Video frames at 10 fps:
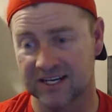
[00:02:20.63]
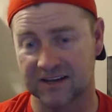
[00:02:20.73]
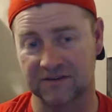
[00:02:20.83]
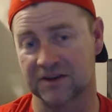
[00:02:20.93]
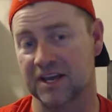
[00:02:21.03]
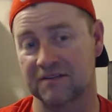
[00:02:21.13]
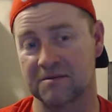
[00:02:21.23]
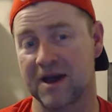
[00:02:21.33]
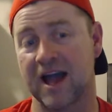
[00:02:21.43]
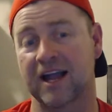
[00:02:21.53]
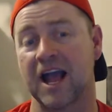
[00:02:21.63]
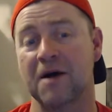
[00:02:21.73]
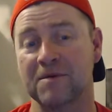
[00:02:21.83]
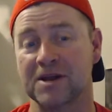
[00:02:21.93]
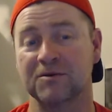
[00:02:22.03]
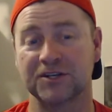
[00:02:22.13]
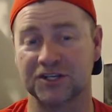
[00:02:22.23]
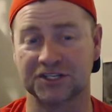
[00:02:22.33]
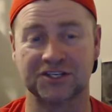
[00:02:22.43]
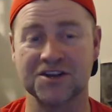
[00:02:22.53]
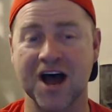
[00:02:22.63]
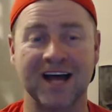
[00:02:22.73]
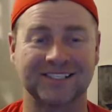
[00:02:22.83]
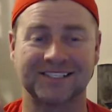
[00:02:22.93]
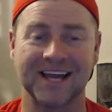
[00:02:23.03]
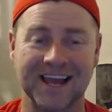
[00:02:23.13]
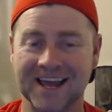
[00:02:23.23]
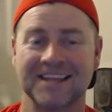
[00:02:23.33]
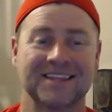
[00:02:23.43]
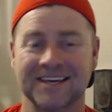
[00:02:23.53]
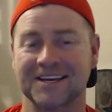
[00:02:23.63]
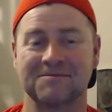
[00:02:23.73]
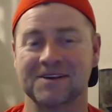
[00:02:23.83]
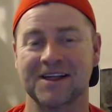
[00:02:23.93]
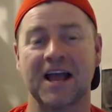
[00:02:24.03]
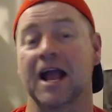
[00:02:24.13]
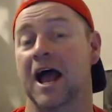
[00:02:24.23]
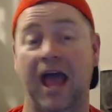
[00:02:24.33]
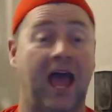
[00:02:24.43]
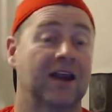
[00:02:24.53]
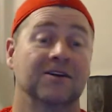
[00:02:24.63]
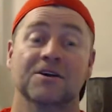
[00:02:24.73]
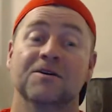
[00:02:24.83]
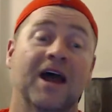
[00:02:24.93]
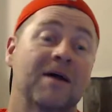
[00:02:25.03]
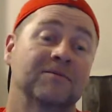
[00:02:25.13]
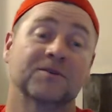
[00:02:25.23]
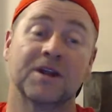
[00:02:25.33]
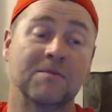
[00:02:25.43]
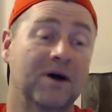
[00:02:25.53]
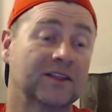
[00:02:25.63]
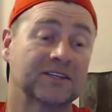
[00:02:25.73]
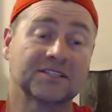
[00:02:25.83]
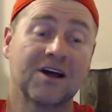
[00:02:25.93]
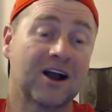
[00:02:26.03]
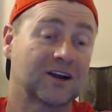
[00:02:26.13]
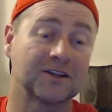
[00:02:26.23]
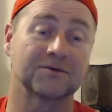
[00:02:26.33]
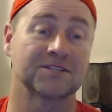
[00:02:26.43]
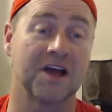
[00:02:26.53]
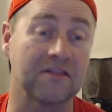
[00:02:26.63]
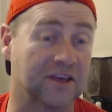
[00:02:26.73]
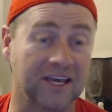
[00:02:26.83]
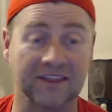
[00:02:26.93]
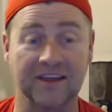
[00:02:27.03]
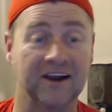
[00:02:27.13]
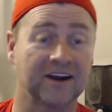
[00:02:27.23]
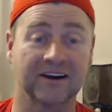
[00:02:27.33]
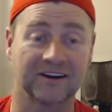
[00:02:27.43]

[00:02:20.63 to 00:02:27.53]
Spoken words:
if you'd give it back. How many would just not say anything and be like, I don't know what happened to it. I bought this locker. There was nothing in there,